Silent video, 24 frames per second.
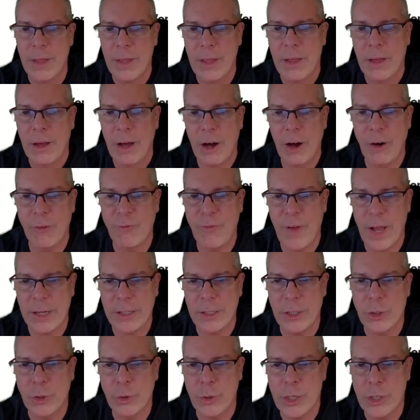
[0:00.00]

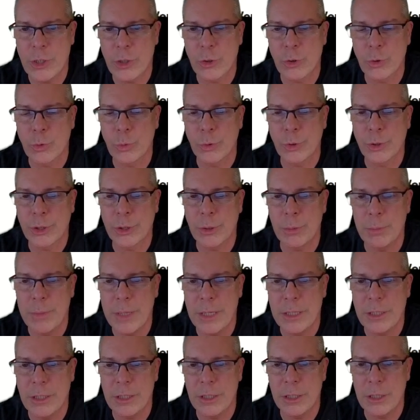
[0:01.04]
Affected creatures will submit
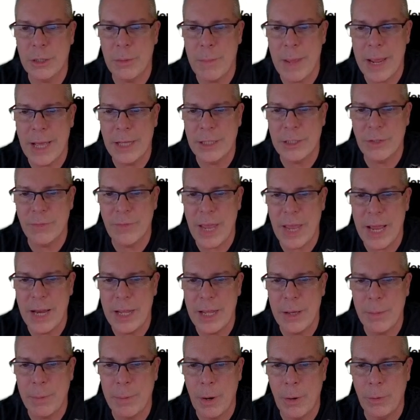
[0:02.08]
to the demands of any
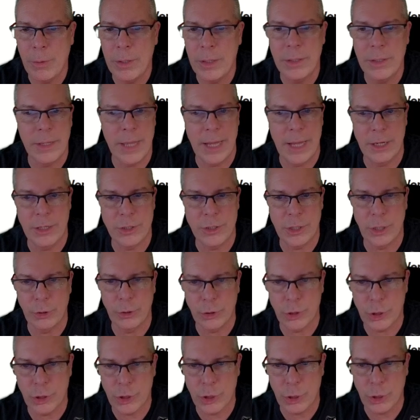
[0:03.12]
opponent. That is, they'll
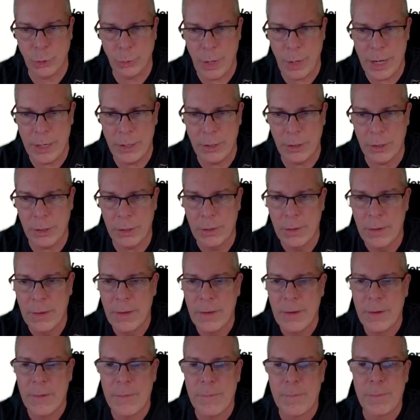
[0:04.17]
just surrender.
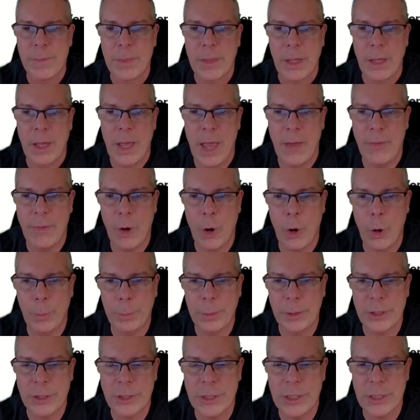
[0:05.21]
And the
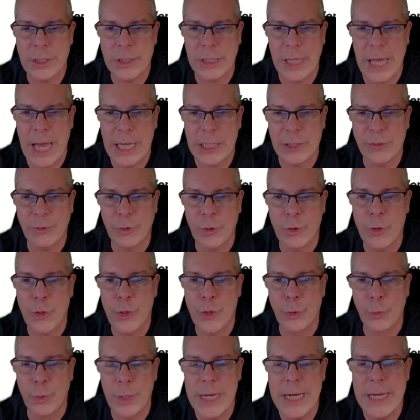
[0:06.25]
hopelessness lasts for
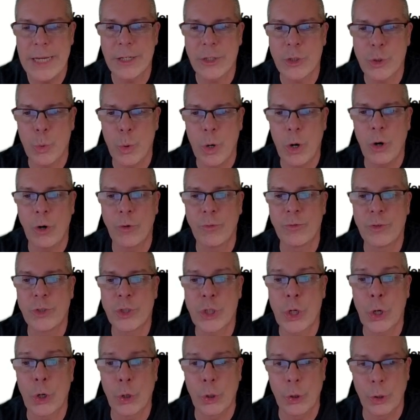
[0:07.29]
3 to 12
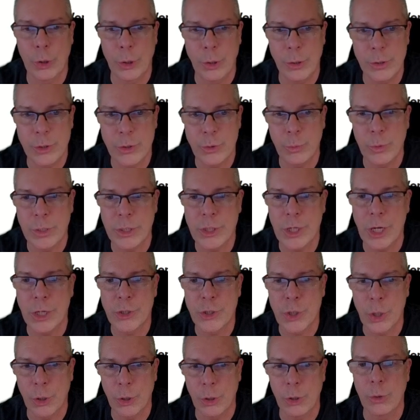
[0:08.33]
turns, which a
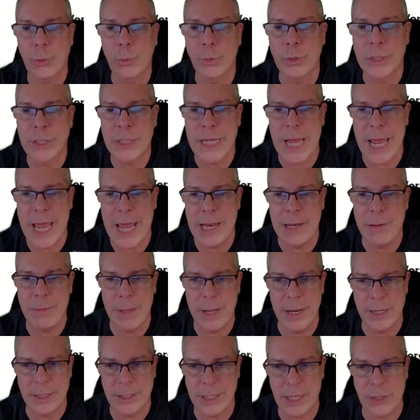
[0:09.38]
turn was 10
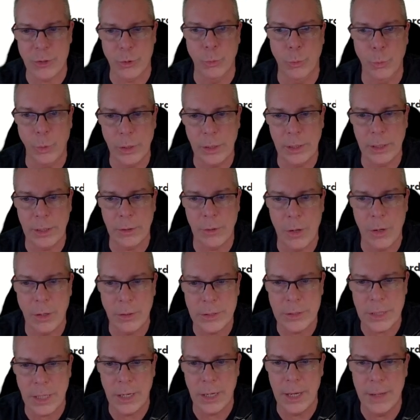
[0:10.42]
minutes. That's a really long
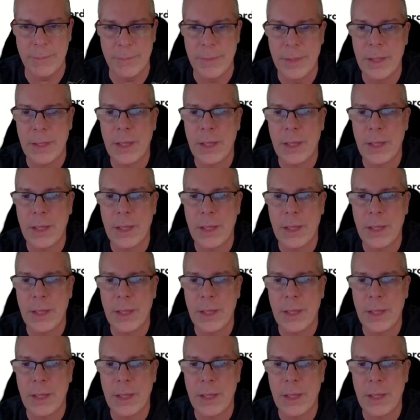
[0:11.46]
time.